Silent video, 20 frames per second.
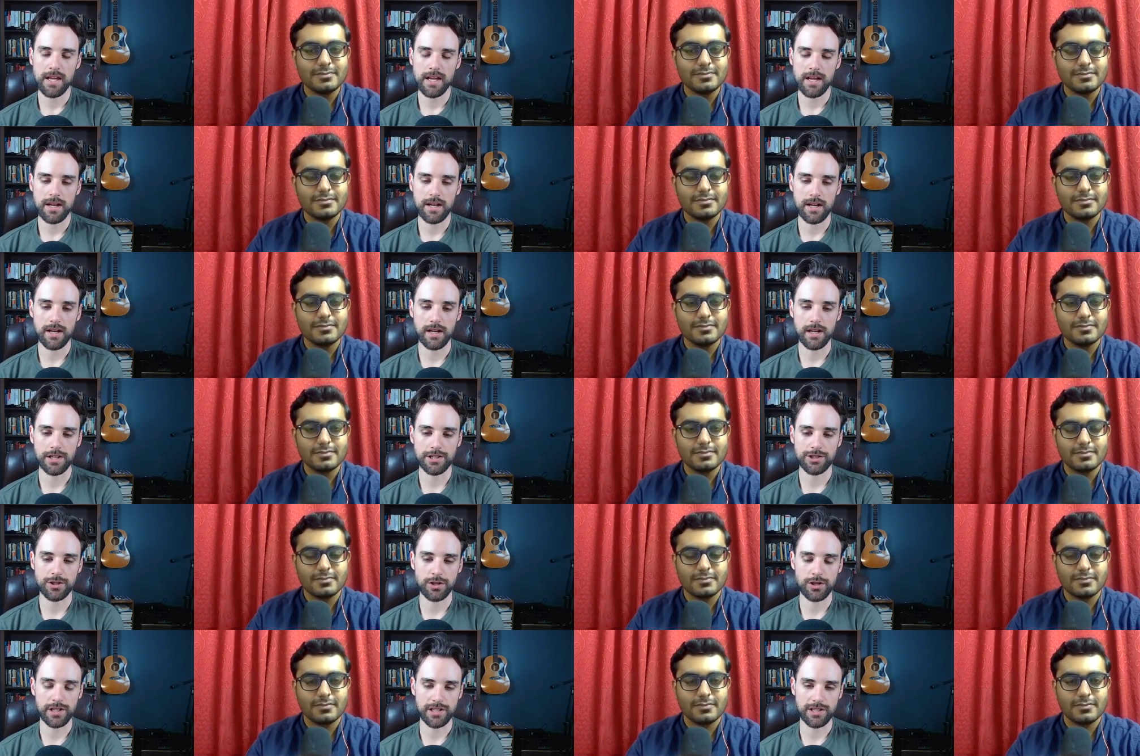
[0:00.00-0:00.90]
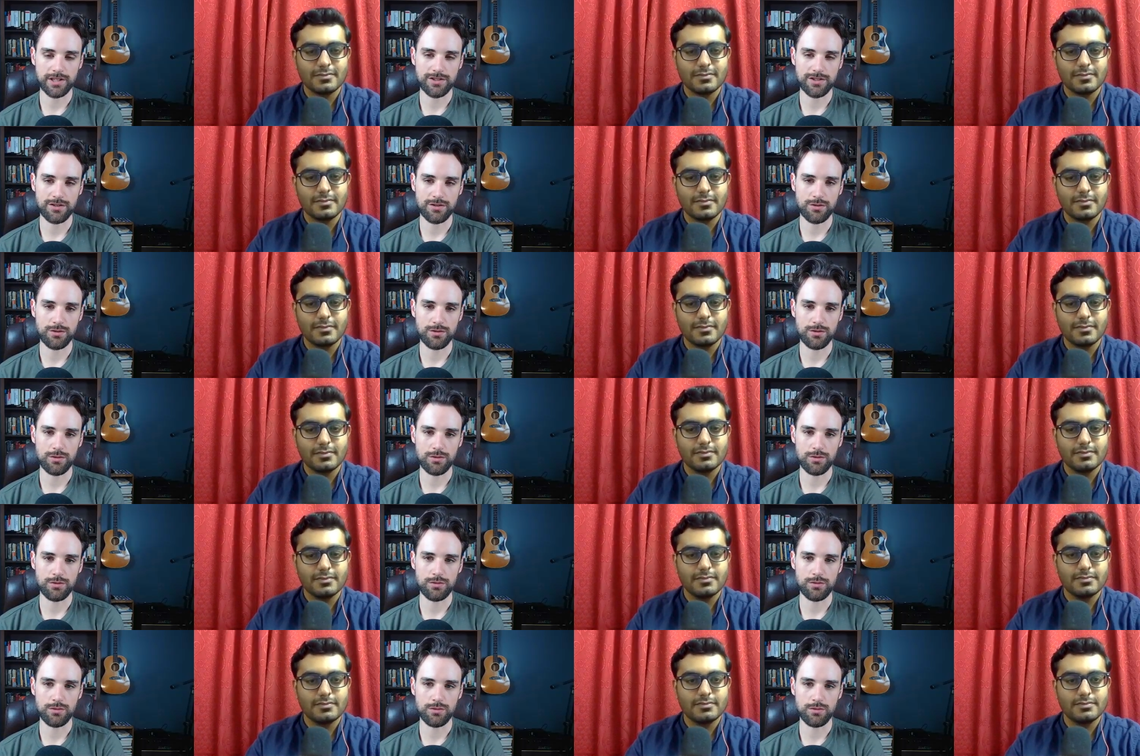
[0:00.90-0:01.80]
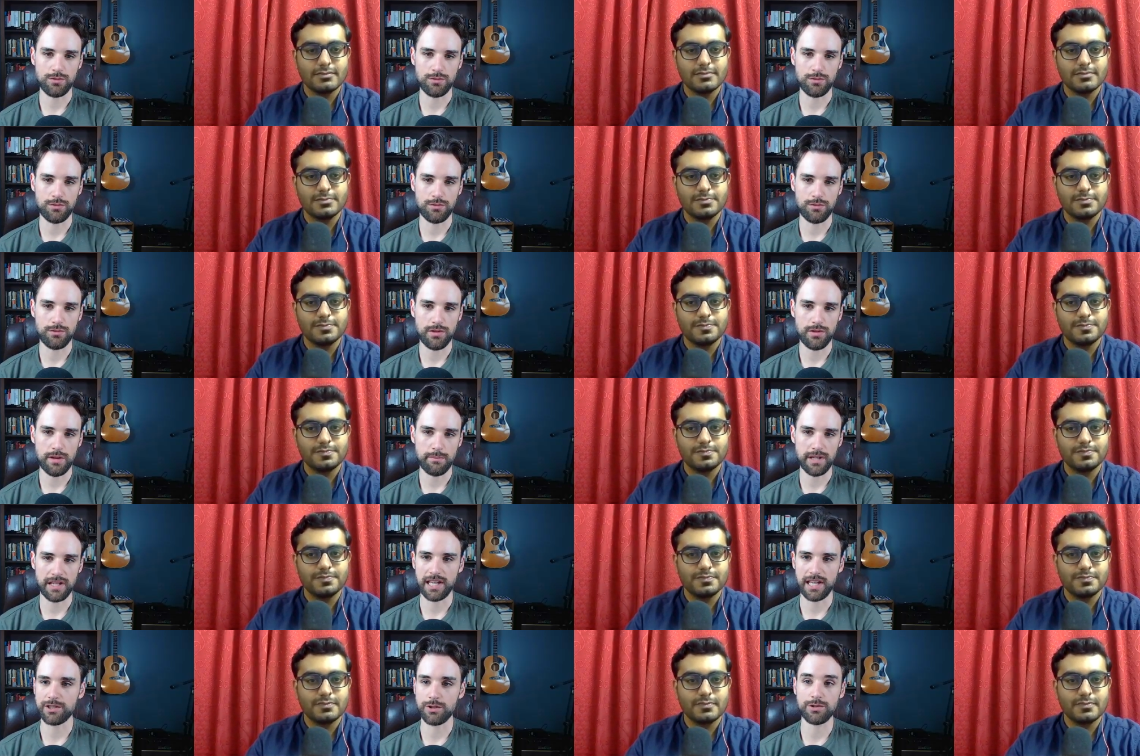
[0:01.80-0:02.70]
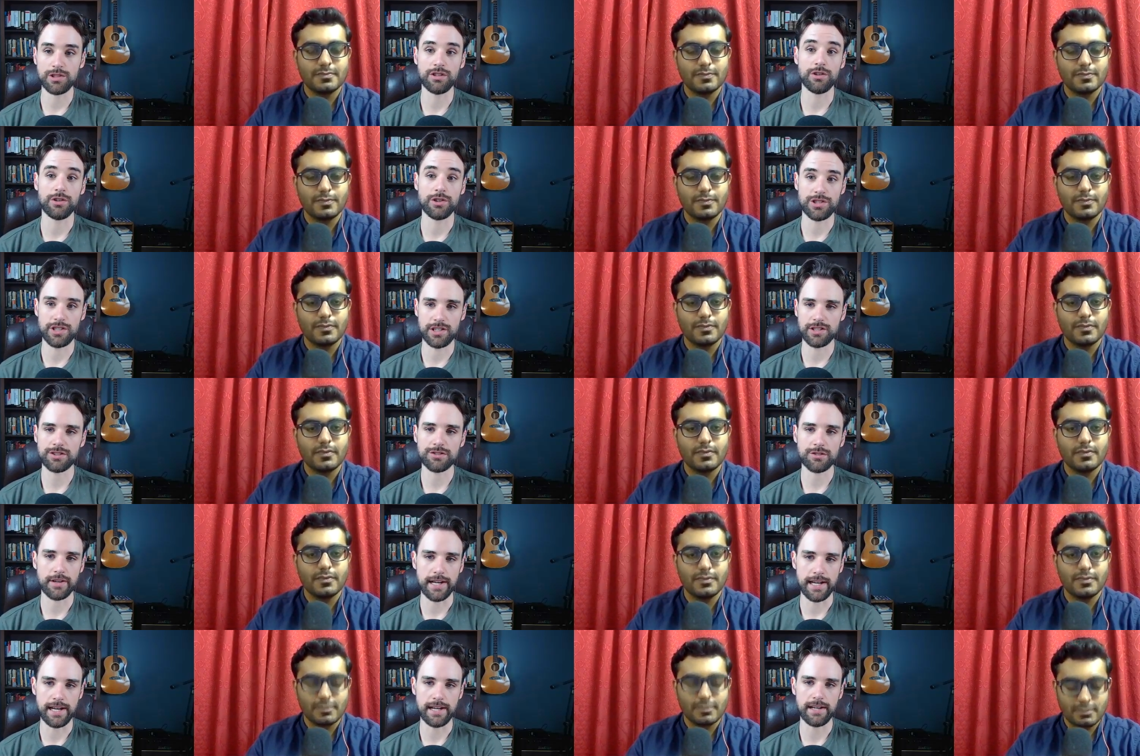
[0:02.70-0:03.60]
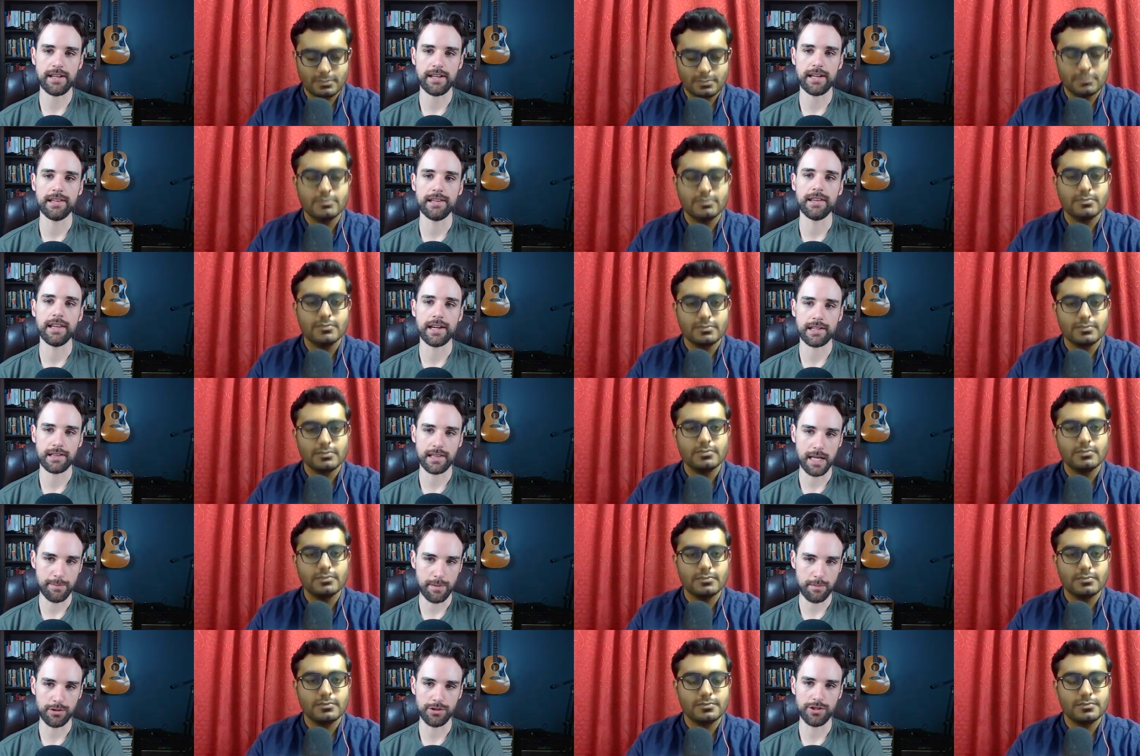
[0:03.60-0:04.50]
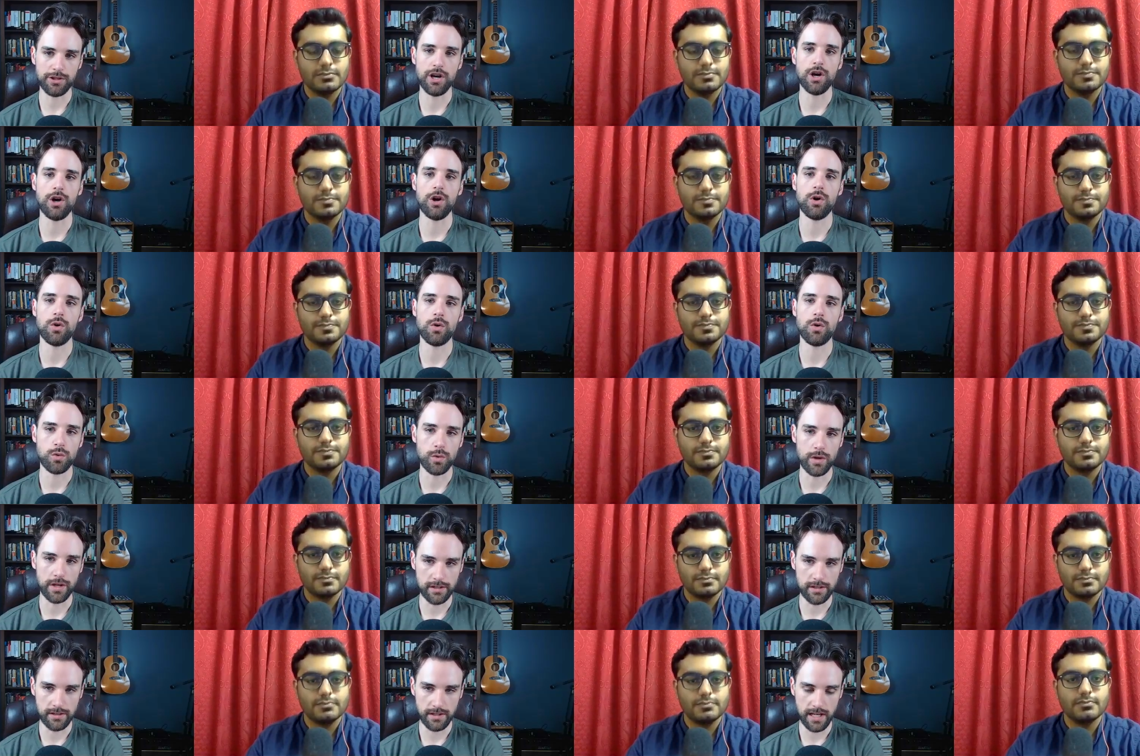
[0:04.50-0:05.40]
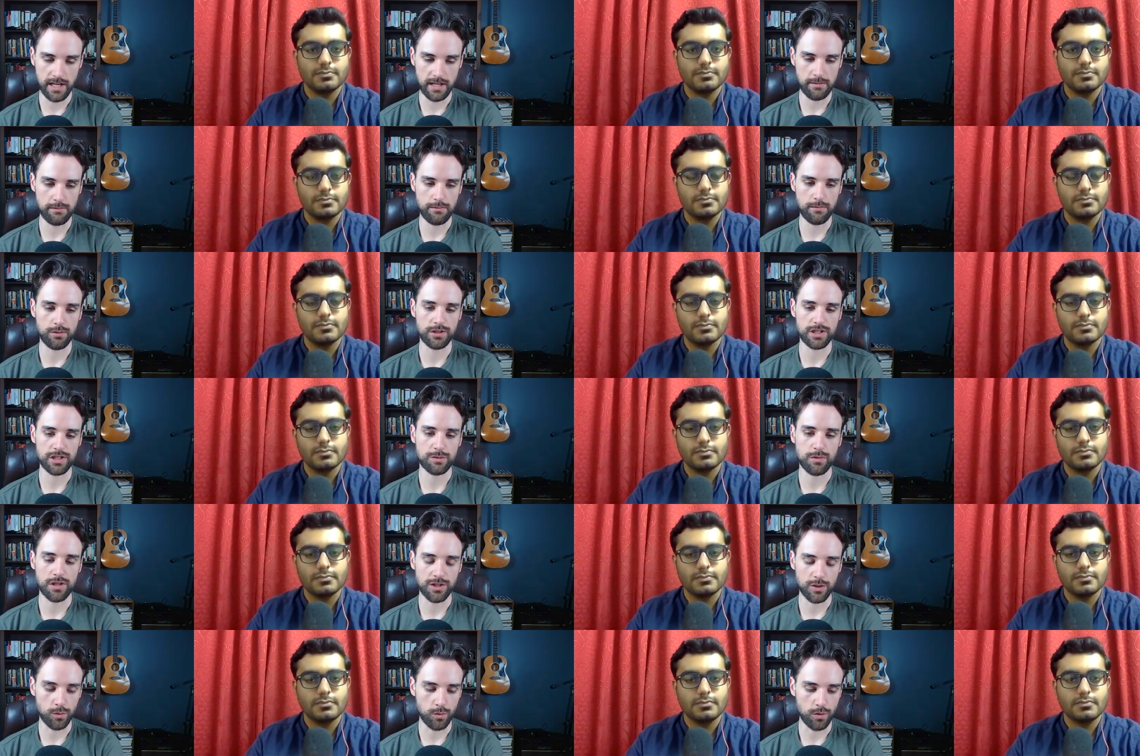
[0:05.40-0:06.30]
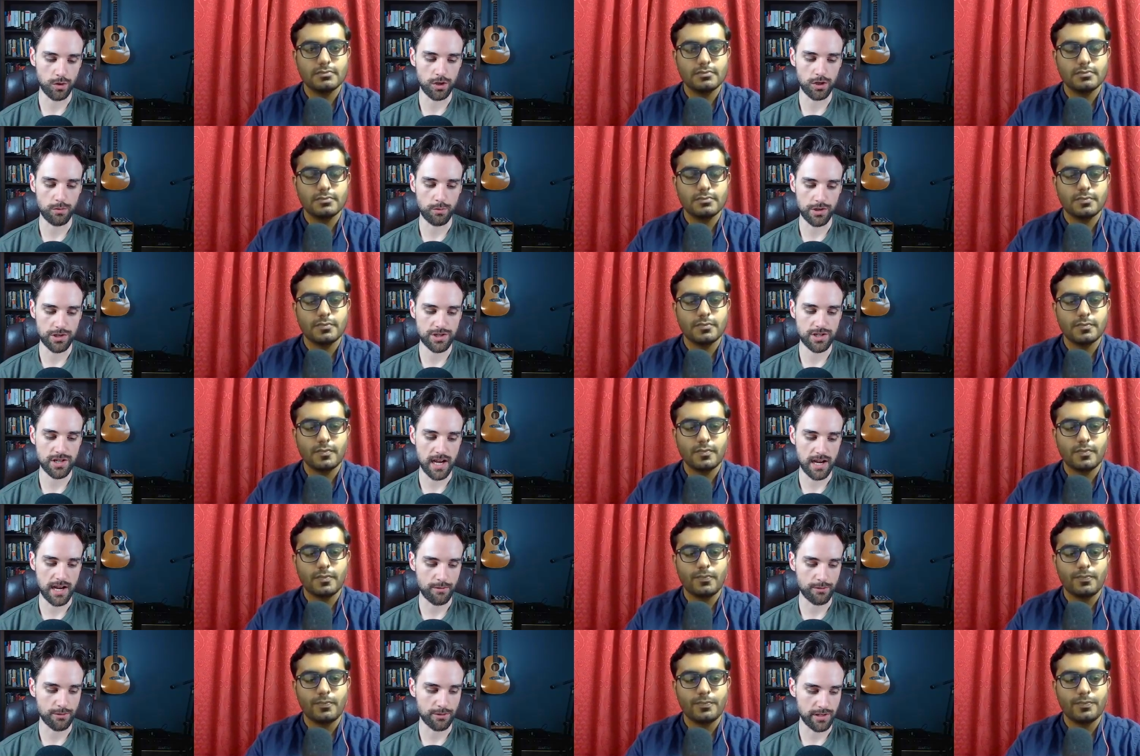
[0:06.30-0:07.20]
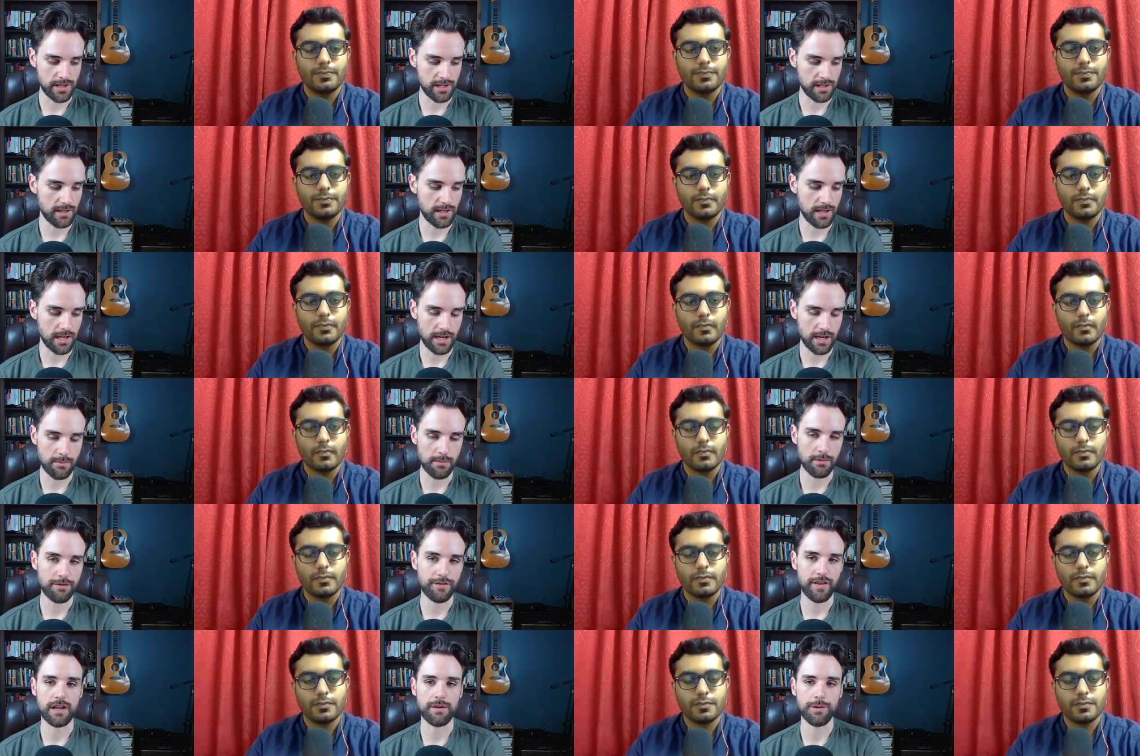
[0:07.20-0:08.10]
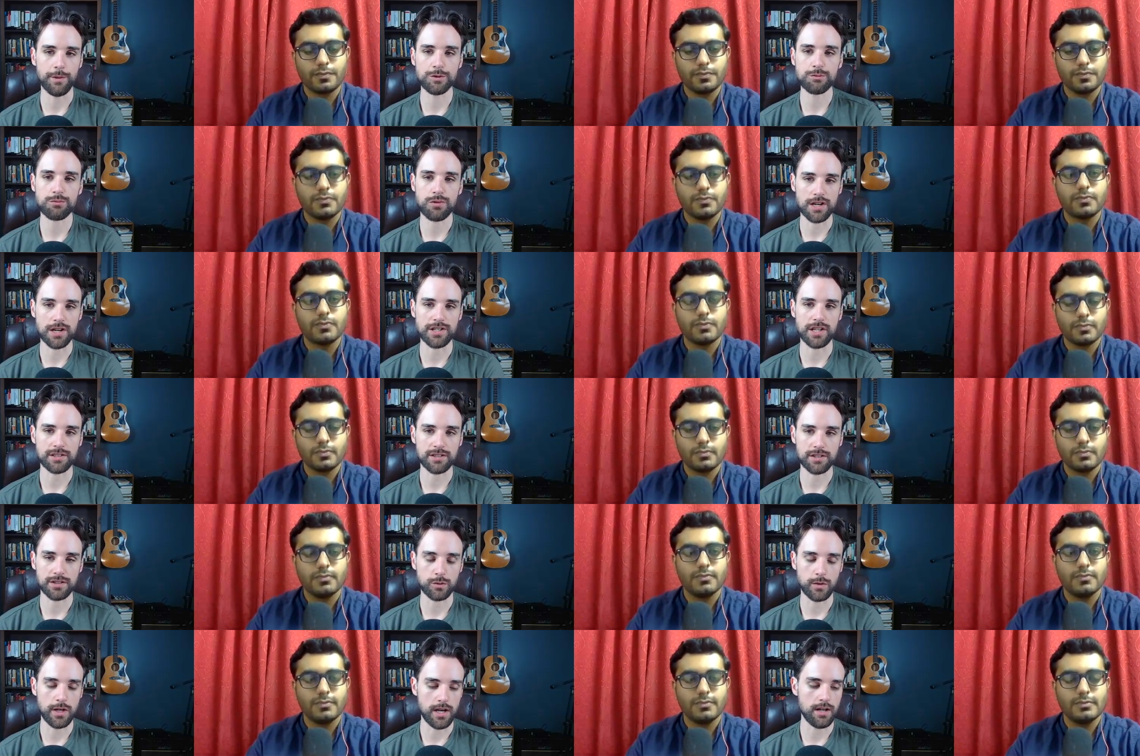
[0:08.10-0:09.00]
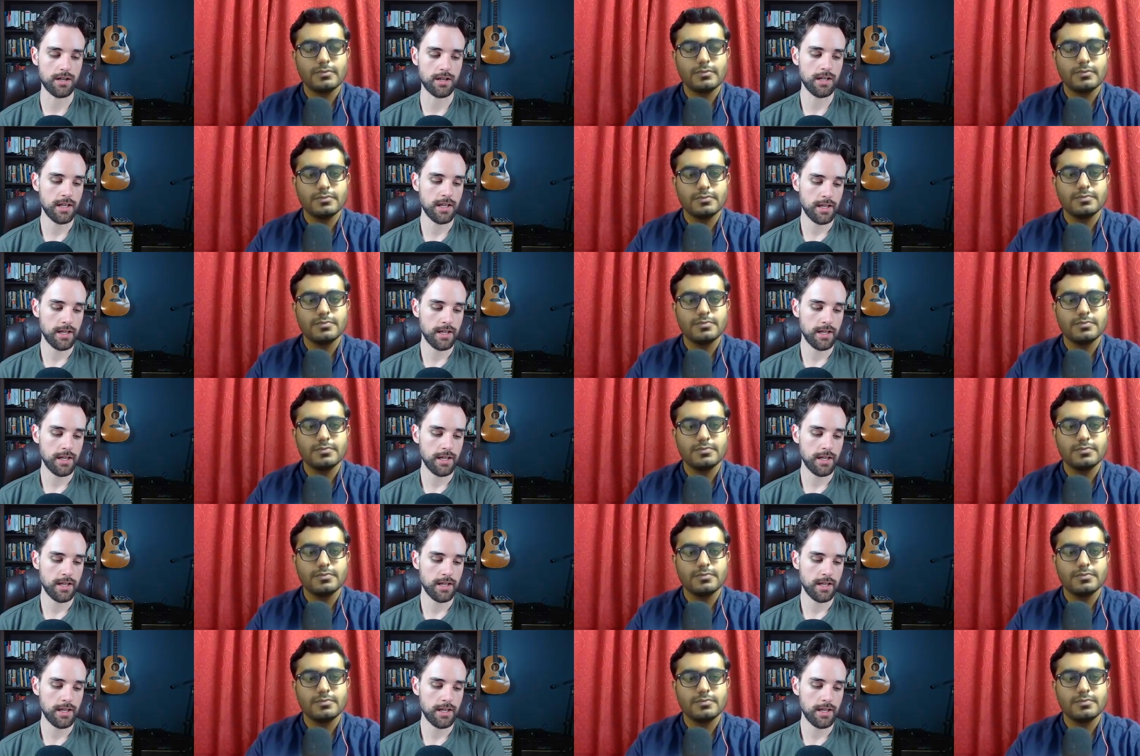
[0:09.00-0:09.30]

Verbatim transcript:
Speaker 1: uh, starting to be like due diligence, right? And like let people know and and really spread the word, which I really I'm a fan of those projects as well.